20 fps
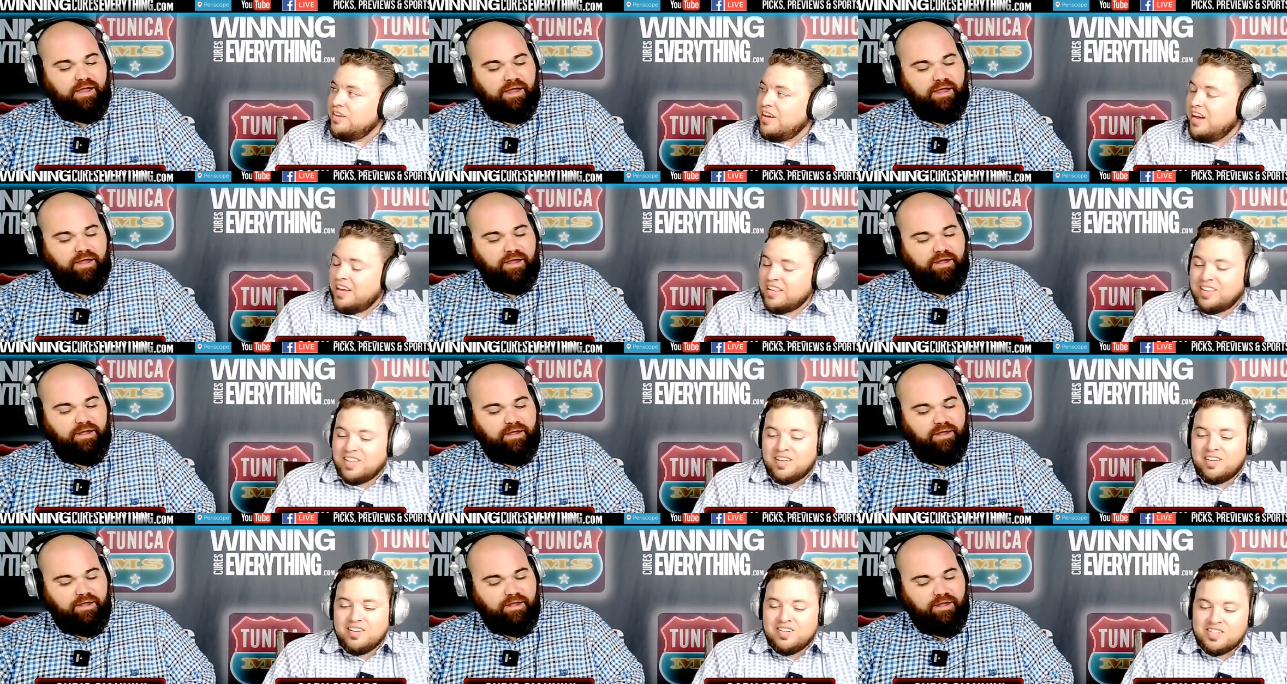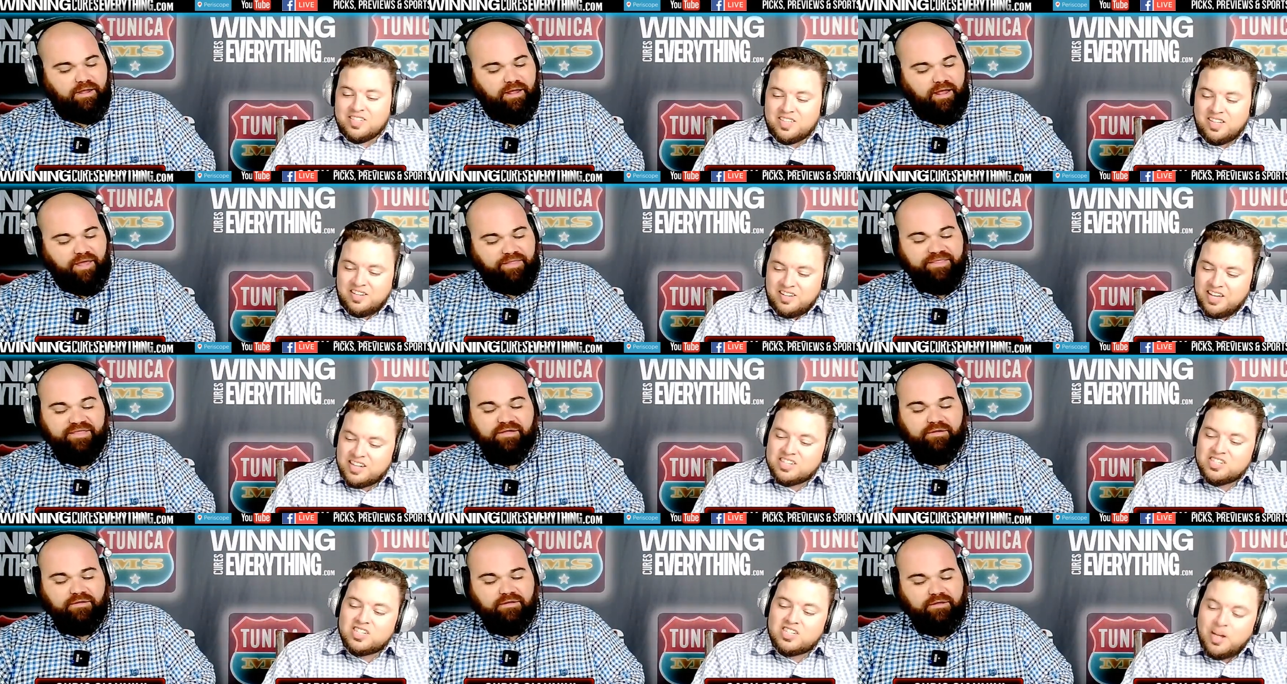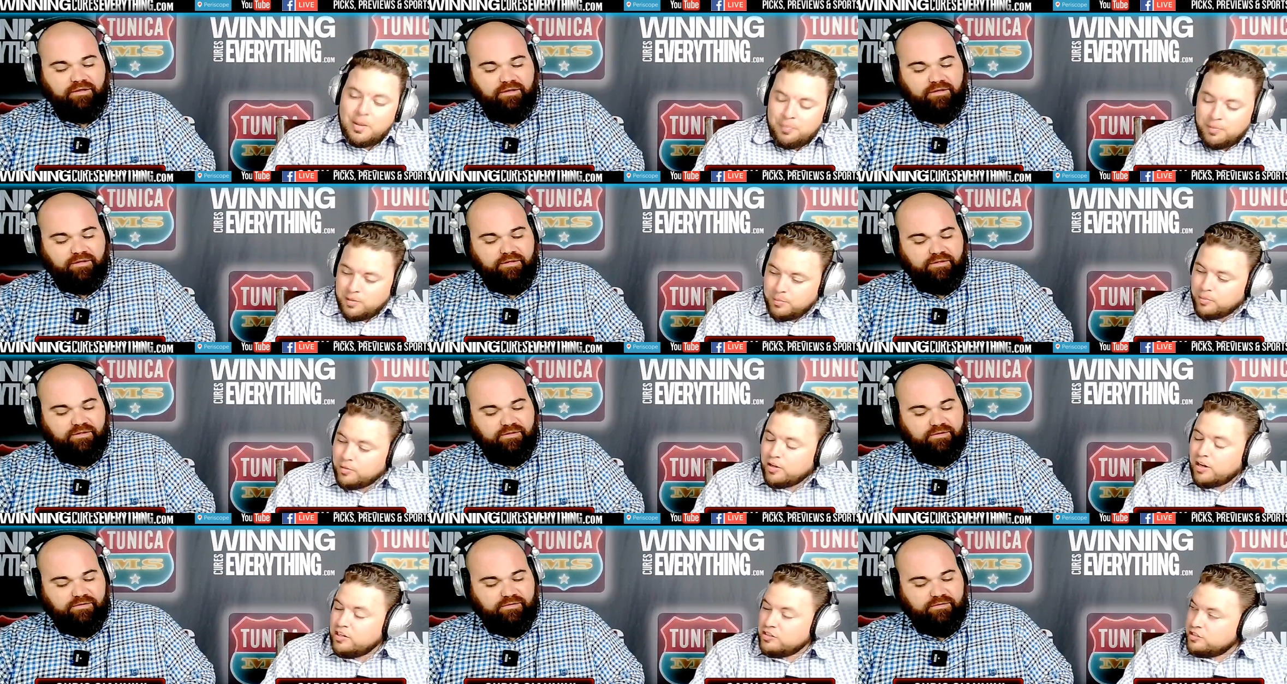Speaker 1: I think it is the next step in the
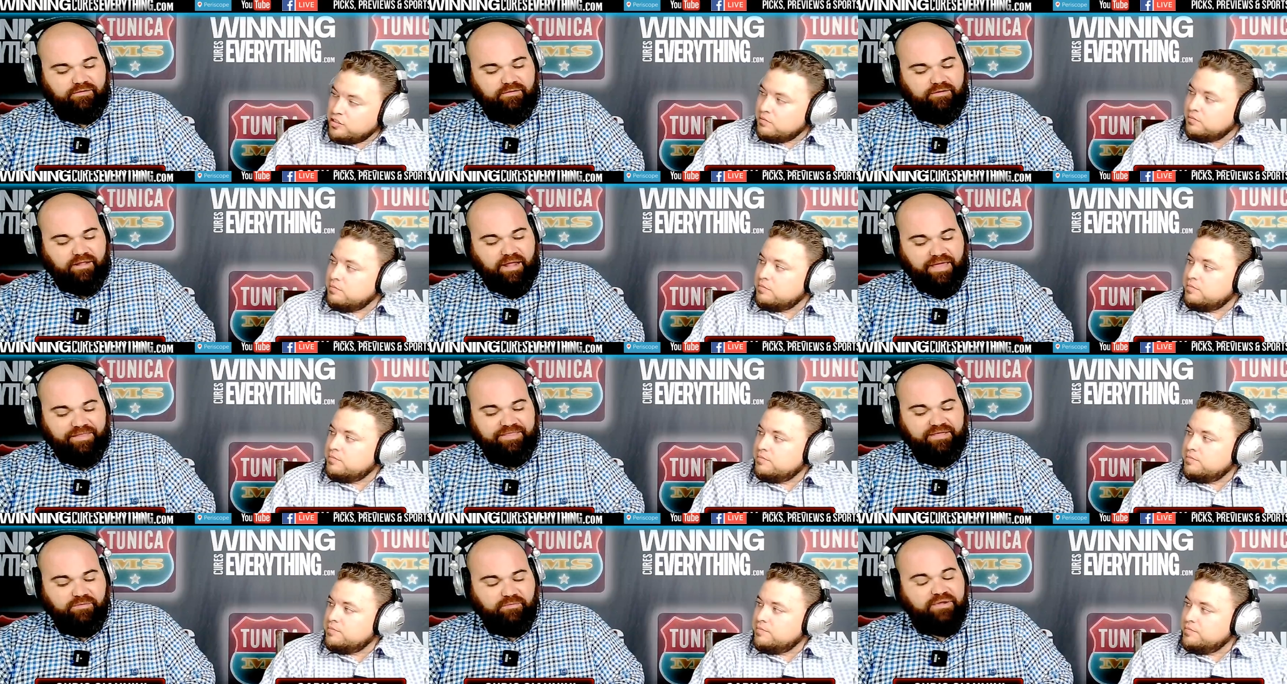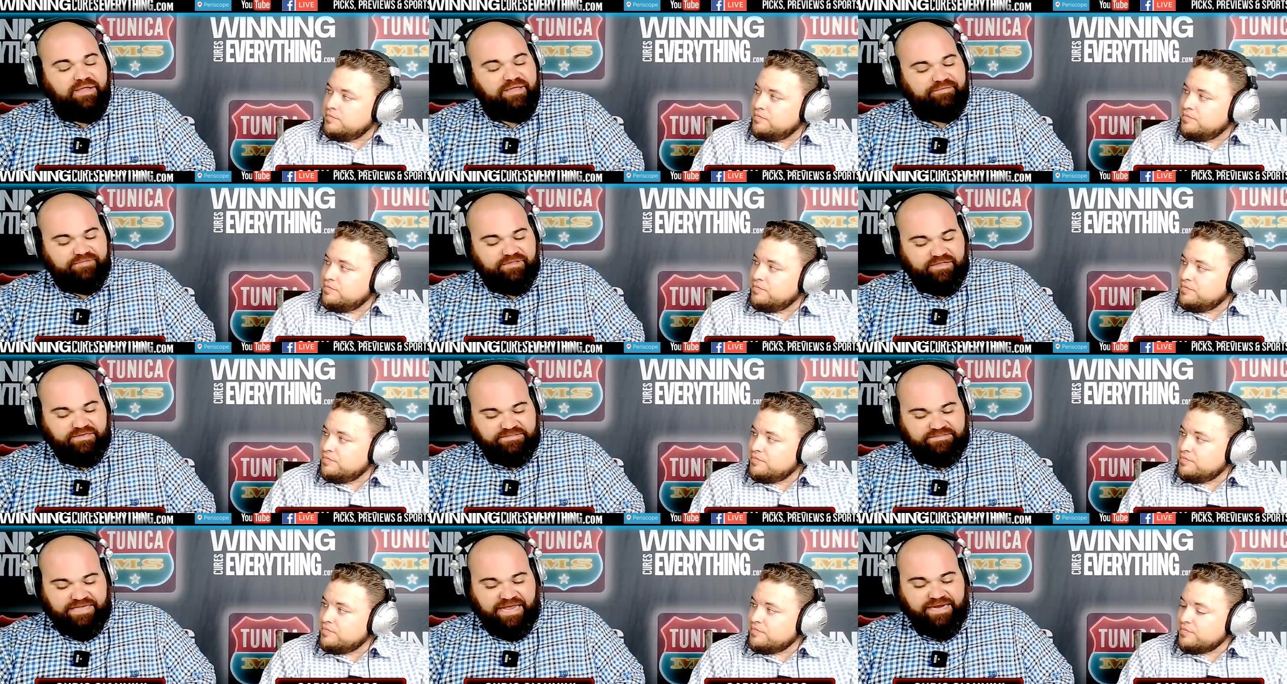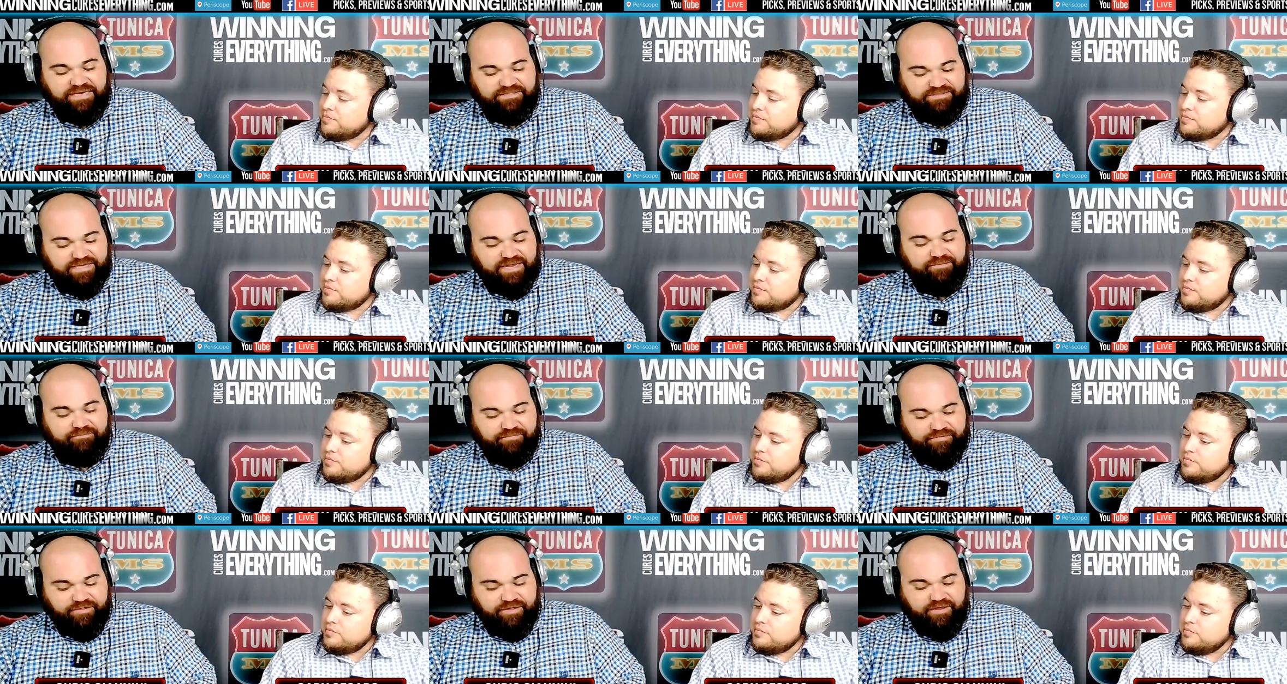progression. I think we have the exact
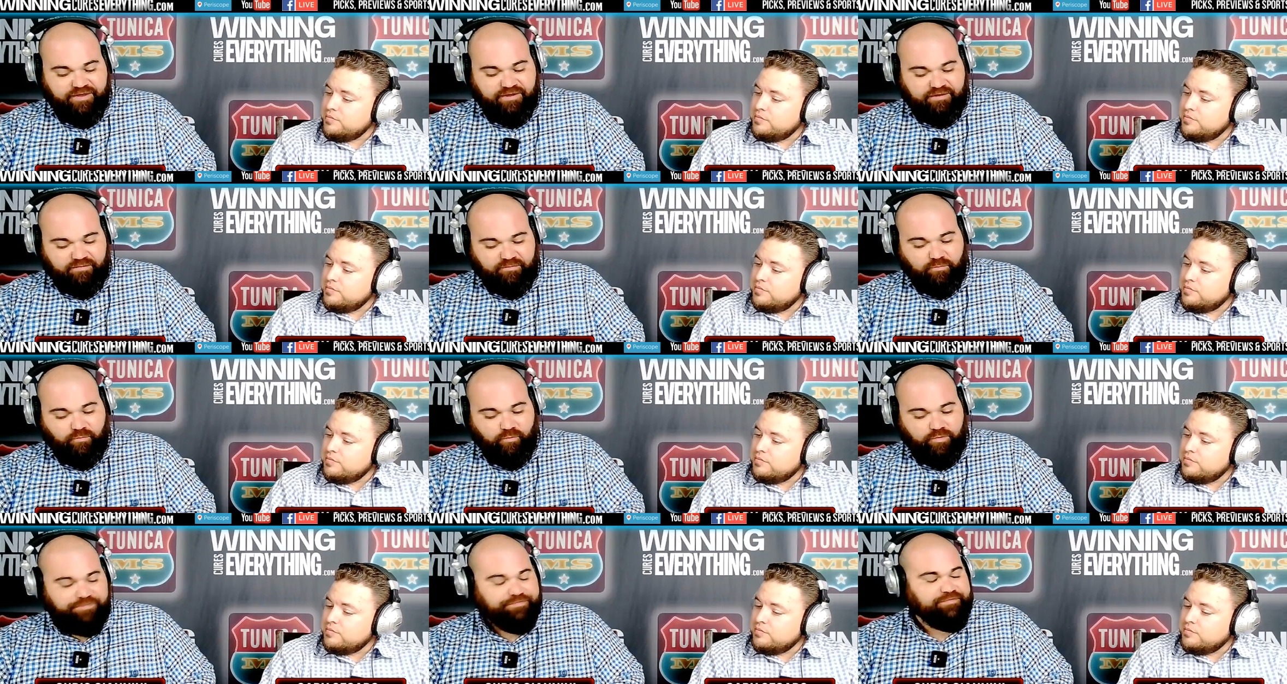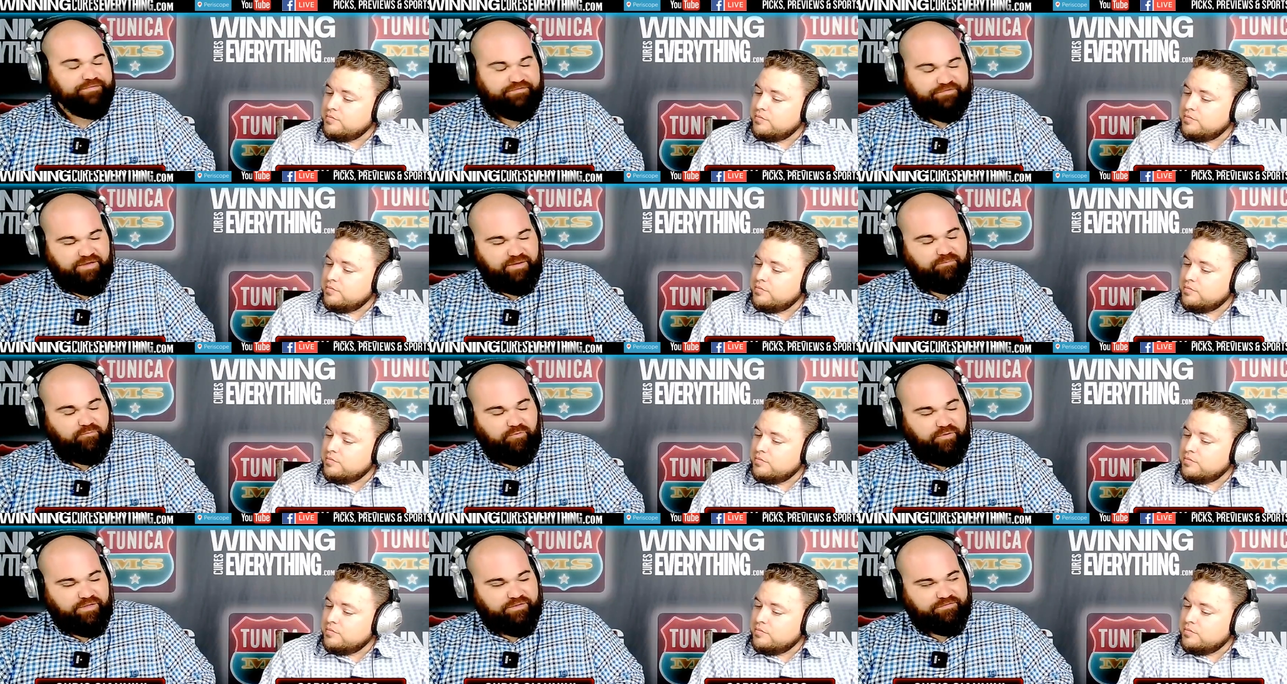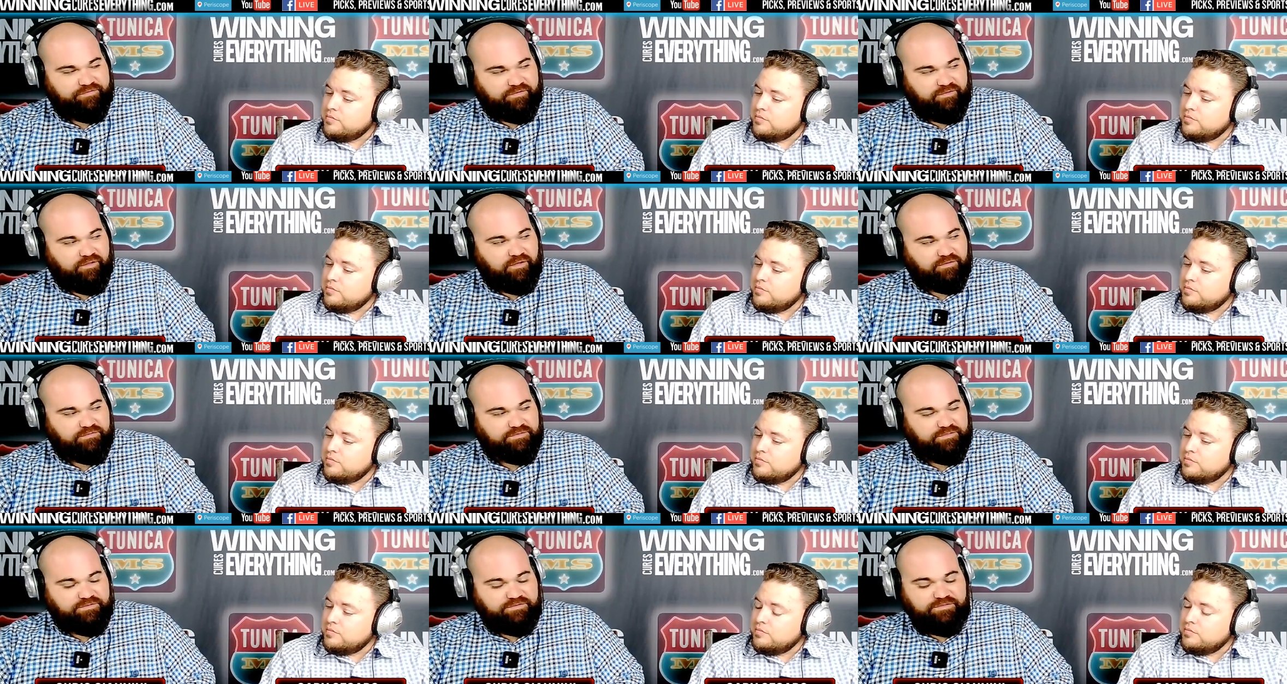same thing with the same wins and
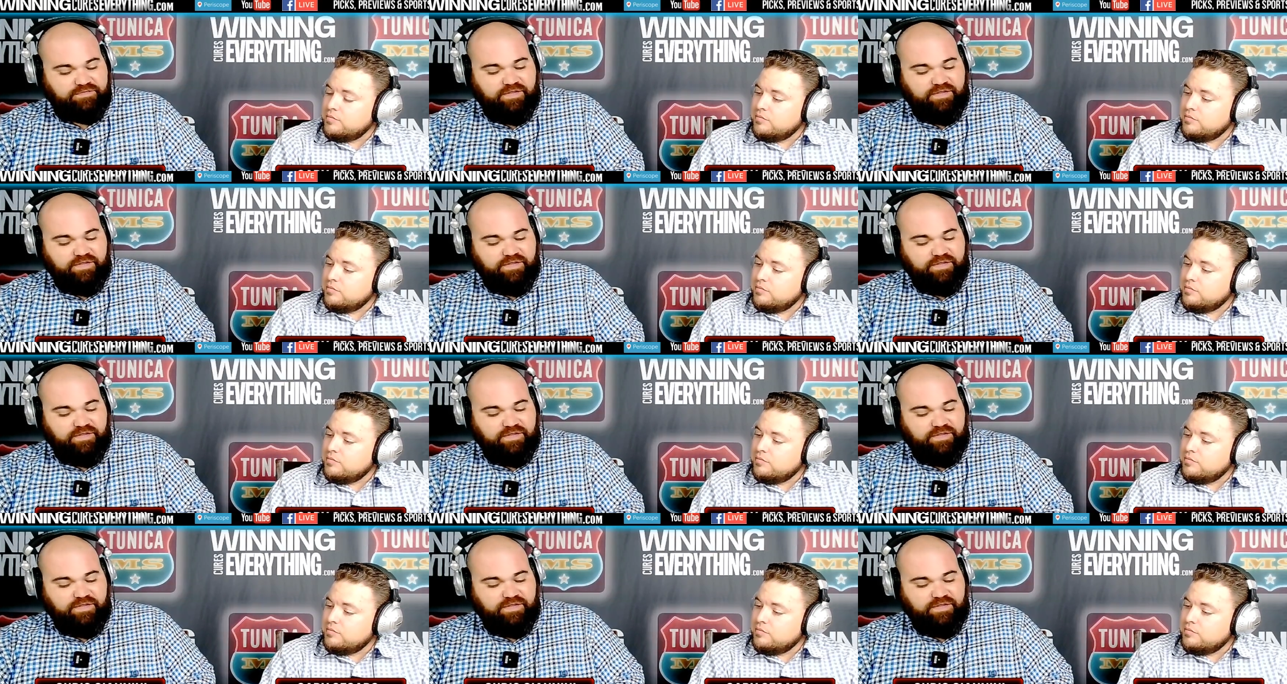losses.